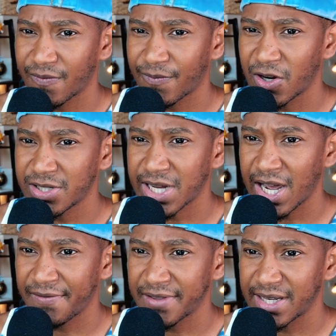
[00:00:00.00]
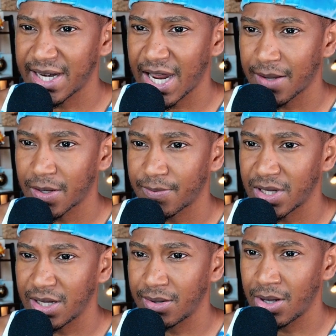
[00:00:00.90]
half of the name can
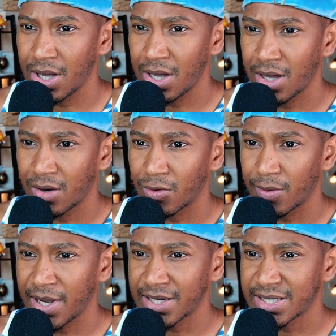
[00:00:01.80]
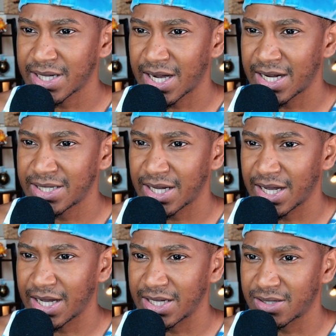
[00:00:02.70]
be romanticized
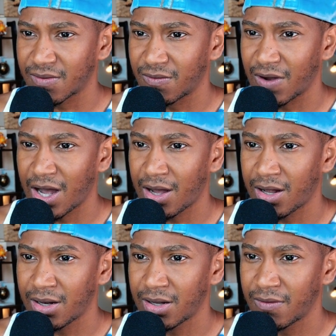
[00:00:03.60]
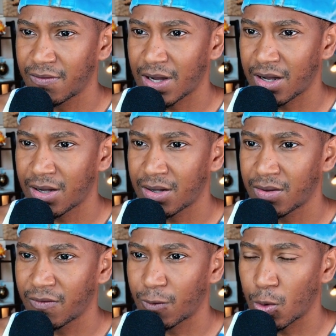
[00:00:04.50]
as Val
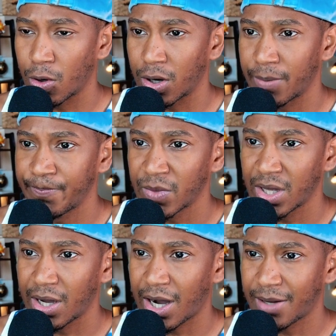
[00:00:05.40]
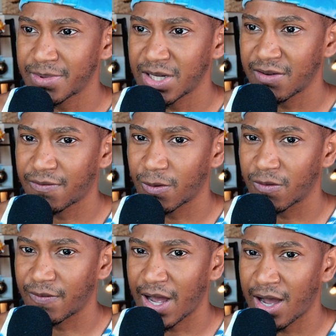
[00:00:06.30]
War. Opting for
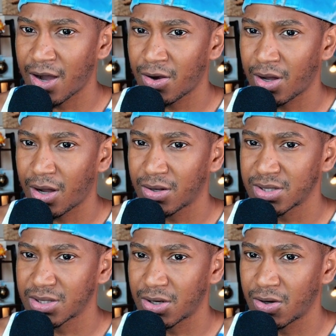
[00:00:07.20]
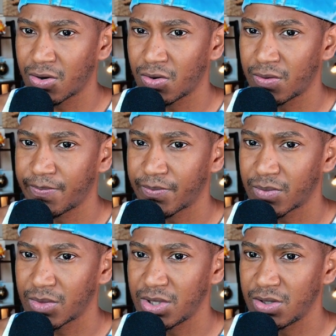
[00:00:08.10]
Val also
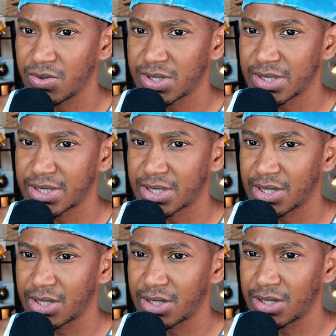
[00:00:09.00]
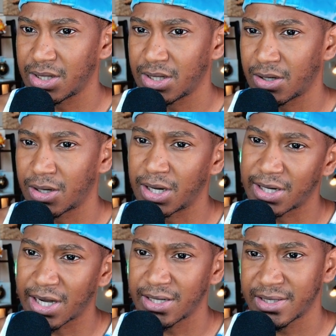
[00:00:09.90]
uses the or
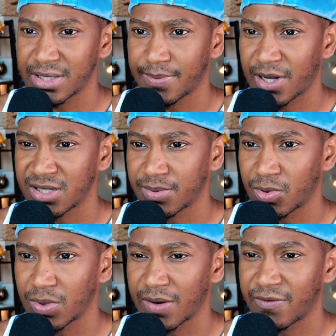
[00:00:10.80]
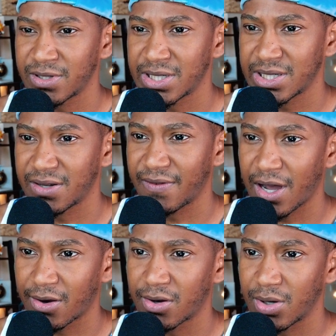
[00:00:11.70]
acknowledges possible references to
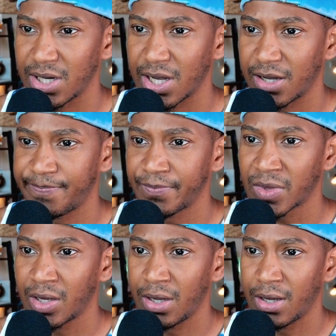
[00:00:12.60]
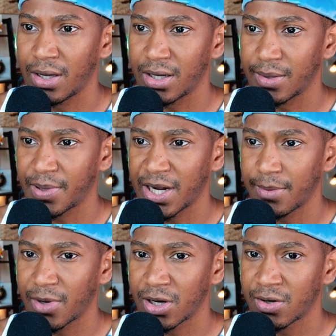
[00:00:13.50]
Valkyrie. Yeah. The planet
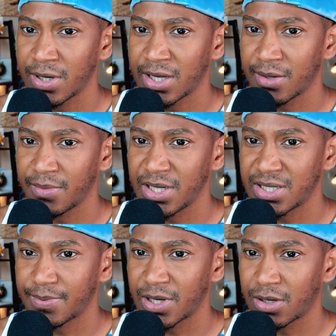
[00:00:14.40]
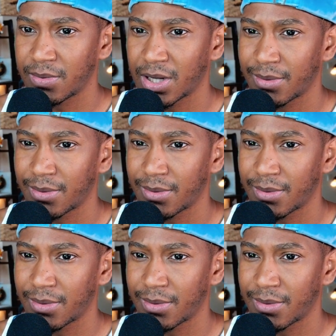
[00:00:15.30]
Mercury can be spelled blah, blah,